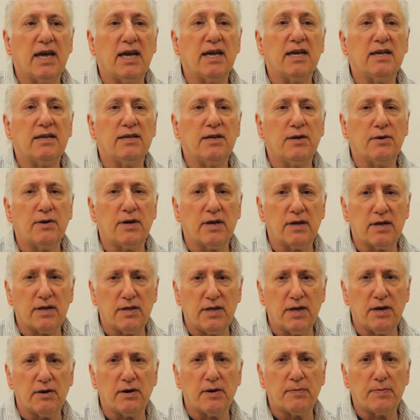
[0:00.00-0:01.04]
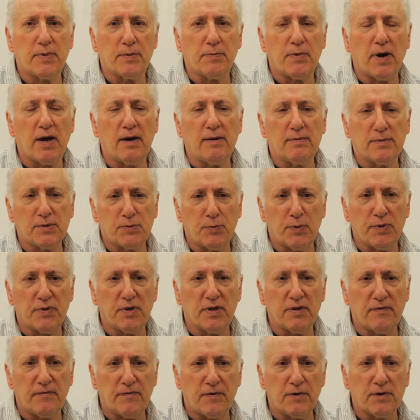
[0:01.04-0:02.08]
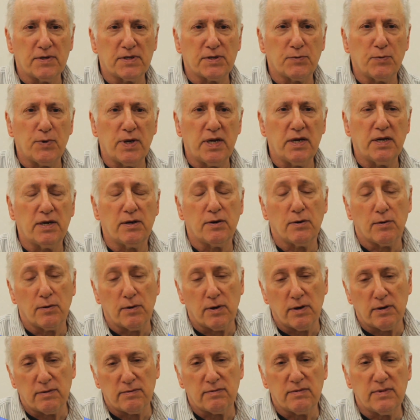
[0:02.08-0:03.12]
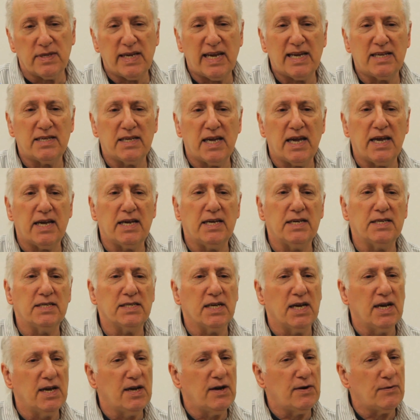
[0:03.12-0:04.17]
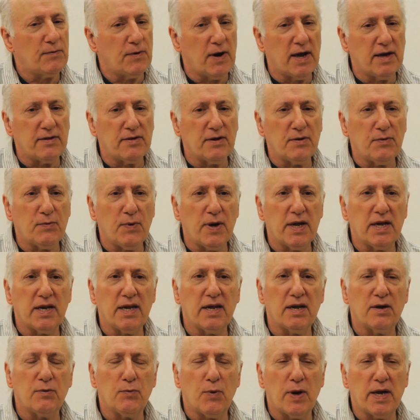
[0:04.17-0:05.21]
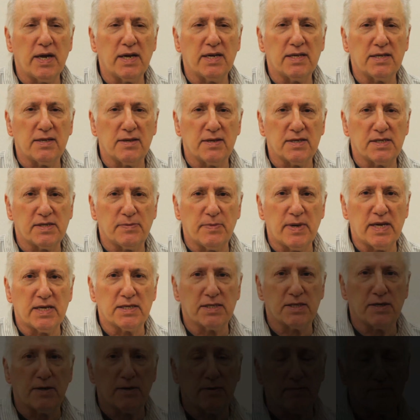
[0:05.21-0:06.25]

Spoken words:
and you can clear up the problems within the first week or 10 days rather than waiting way into the semester.